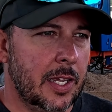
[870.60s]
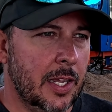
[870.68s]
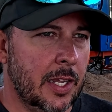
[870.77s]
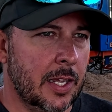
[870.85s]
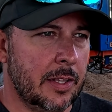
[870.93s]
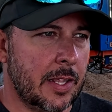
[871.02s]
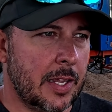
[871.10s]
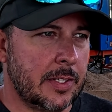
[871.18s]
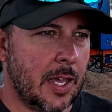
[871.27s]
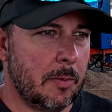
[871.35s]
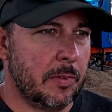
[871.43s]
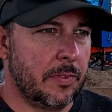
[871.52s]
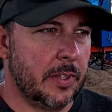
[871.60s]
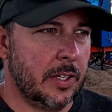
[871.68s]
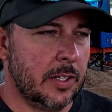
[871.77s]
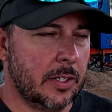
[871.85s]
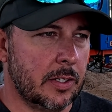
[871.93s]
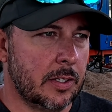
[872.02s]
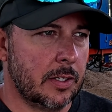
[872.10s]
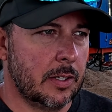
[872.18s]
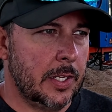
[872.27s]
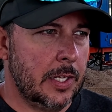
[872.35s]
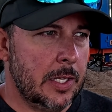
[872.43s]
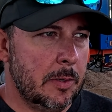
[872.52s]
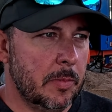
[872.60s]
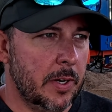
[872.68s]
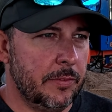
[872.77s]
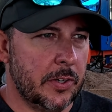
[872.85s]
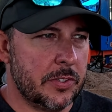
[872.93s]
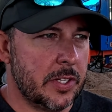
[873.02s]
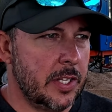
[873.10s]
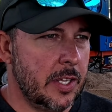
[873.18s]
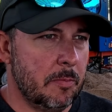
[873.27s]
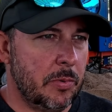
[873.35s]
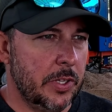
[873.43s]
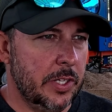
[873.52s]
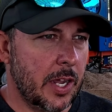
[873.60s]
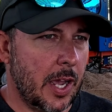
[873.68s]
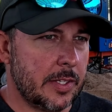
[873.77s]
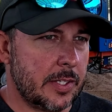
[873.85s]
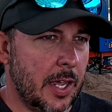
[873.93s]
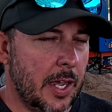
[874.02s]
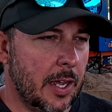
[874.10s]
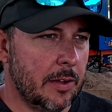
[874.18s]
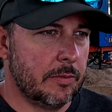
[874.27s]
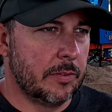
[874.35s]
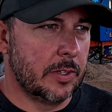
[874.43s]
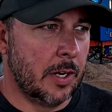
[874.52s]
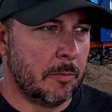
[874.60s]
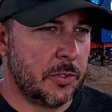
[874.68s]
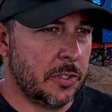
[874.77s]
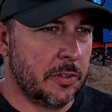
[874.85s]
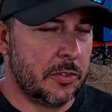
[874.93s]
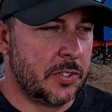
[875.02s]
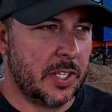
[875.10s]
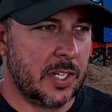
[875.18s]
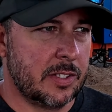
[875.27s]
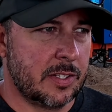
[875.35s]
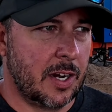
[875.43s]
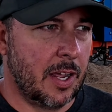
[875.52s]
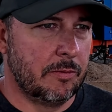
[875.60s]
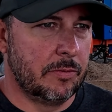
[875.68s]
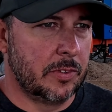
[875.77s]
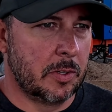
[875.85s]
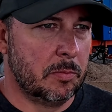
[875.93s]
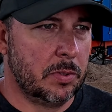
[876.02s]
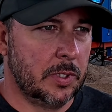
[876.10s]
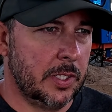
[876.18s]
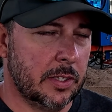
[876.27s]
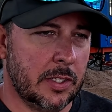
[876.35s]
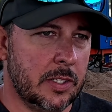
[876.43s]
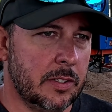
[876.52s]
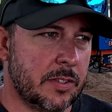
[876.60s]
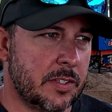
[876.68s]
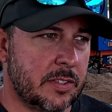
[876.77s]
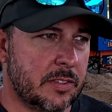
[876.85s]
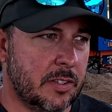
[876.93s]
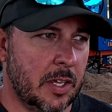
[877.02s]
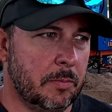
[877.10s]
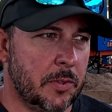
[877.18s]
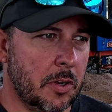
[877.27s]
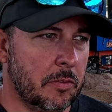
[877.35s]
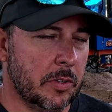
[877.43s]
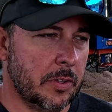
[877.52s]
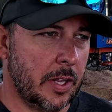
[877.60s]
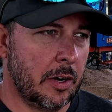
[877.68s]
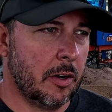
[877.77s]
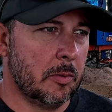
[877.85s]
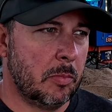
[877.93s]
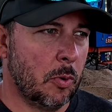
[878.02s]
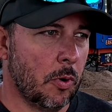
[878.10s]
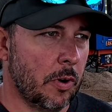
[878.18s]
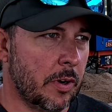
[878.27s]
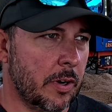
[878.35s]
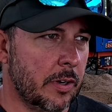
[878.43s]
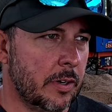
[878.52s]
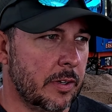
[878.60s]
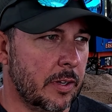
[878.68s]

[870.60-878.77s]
and that type of thing. But if there's any input you guys have, and I'm sure there's things that I've completely skipped over that are important,